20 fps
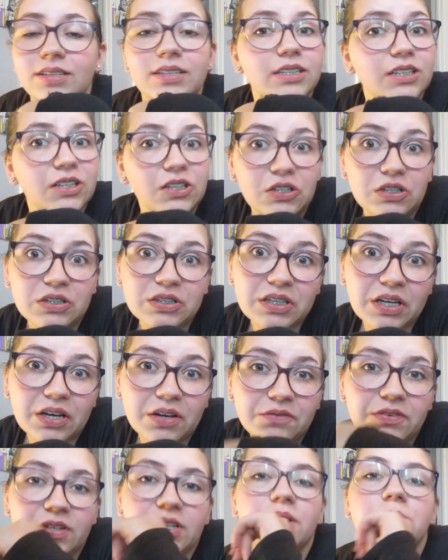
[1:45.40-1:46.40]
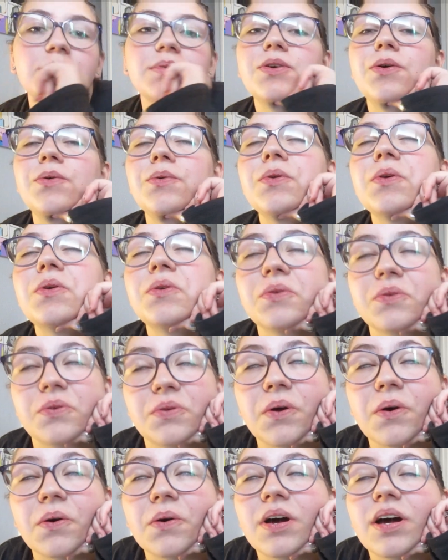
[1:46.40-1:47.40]
a fun episode.
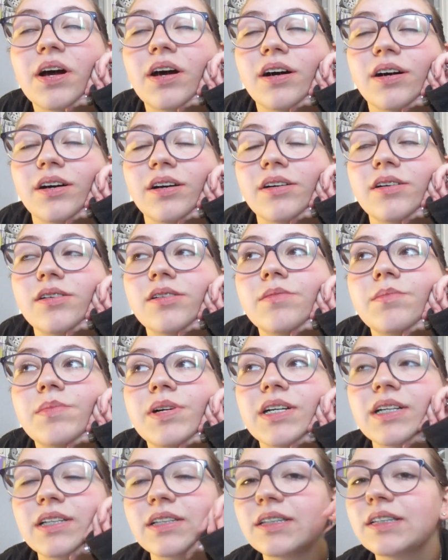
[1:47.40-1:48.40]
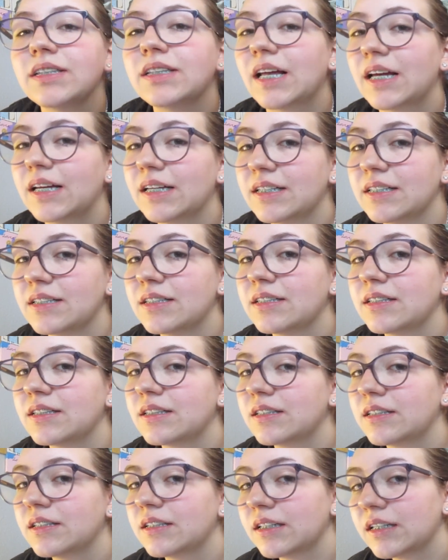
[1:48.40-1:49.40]
So let's
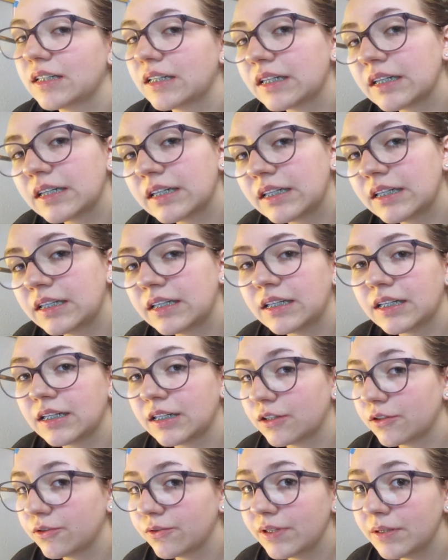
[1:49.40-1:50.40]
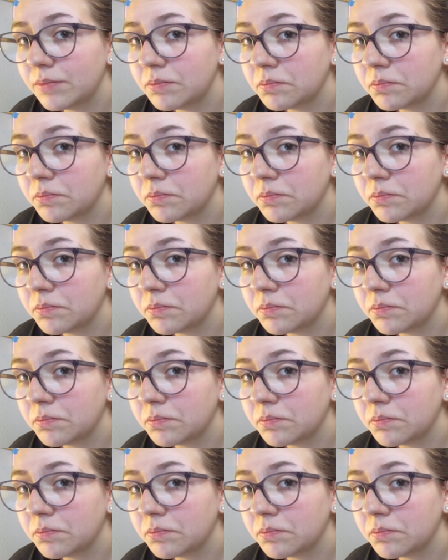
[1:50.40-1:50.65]
get into it.